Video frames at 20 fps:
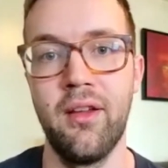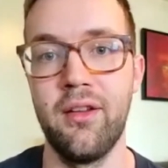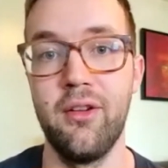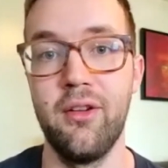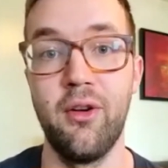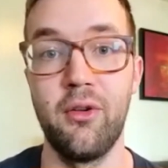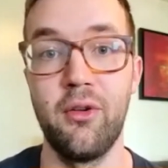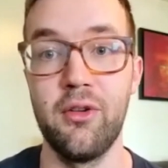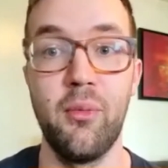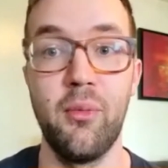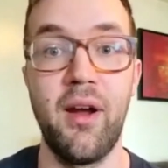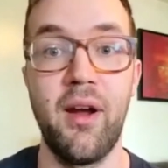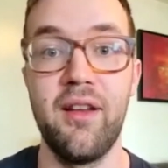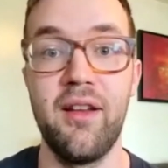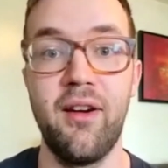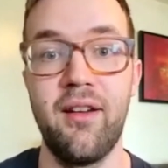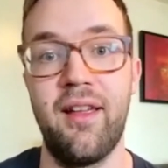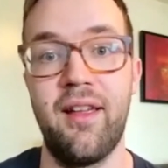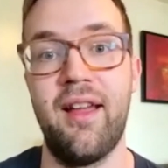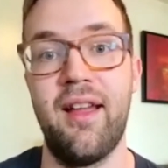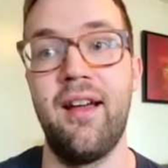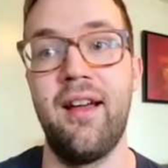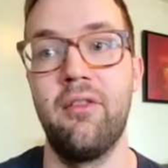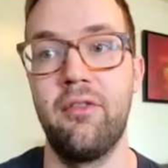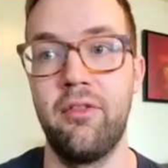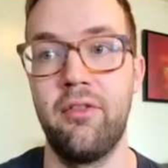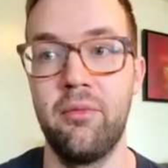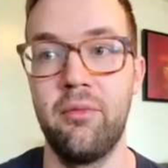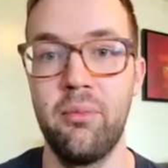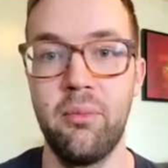you might not
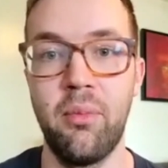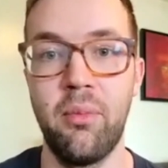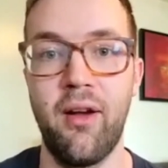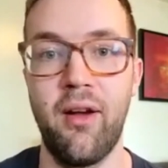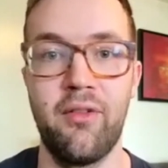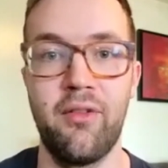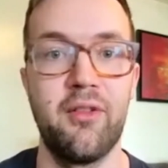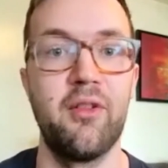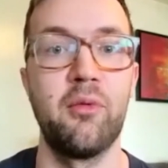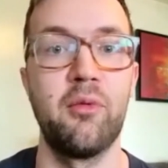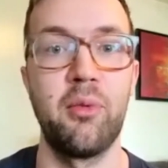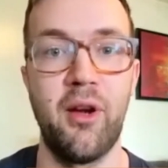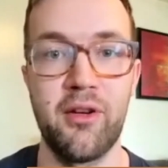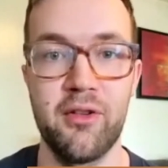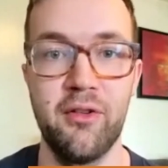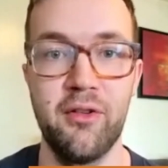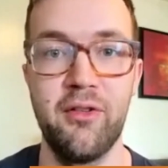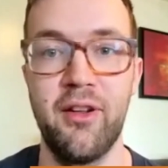have positive pressure